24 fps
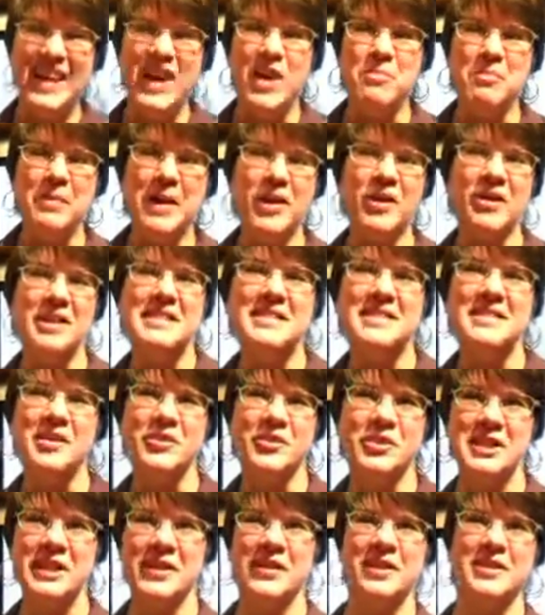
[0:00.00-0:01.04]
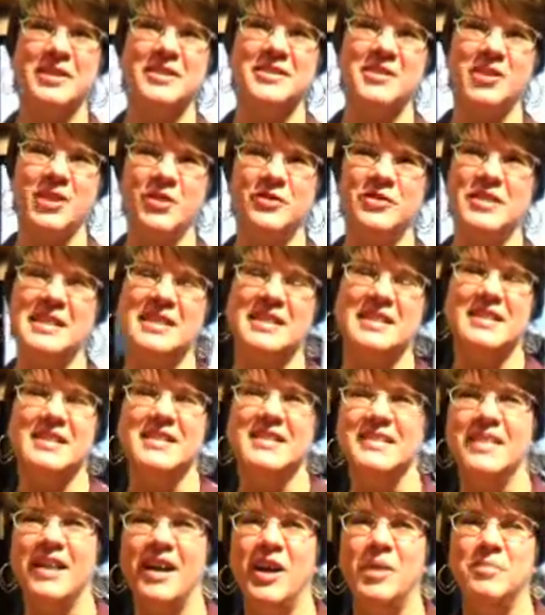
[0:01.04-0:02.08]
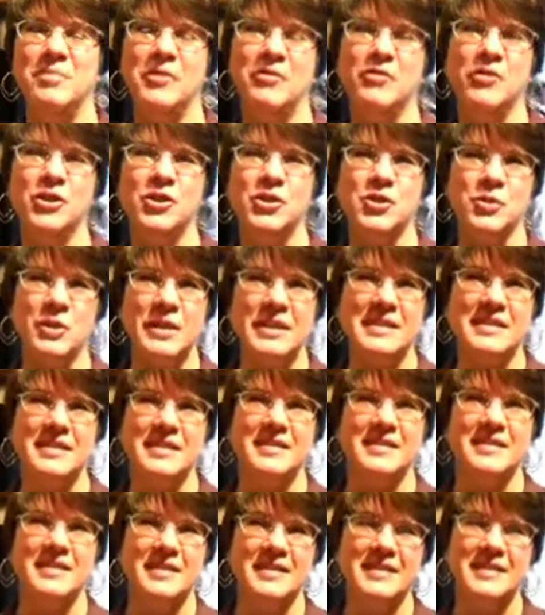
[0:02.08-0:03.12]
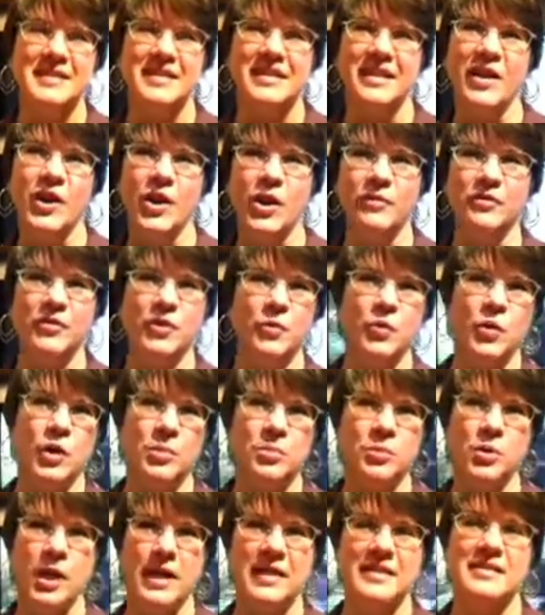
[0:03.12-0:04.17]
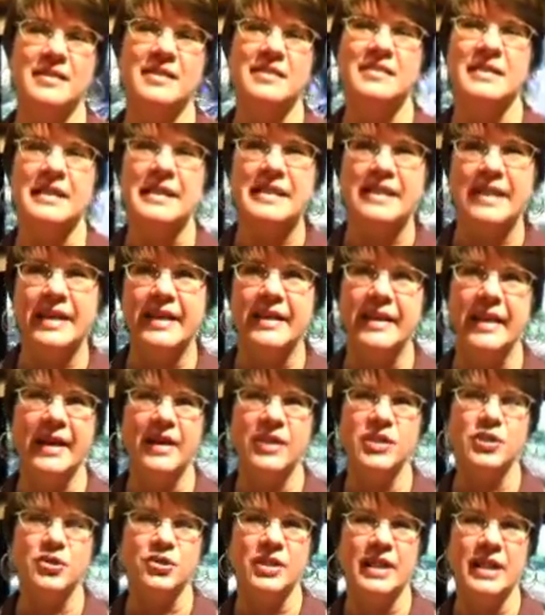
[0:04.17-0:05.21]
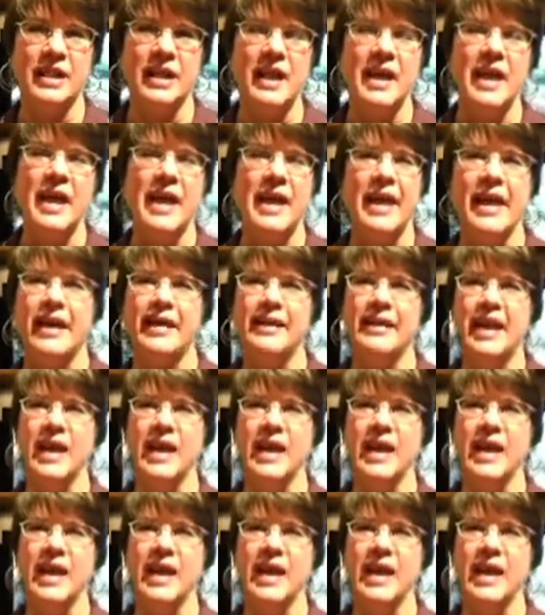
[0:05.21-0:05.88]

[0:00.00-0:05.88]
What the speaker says: Maryland Secretarial Services, I'm a virtual assistant, and I offer word processing, data entry, and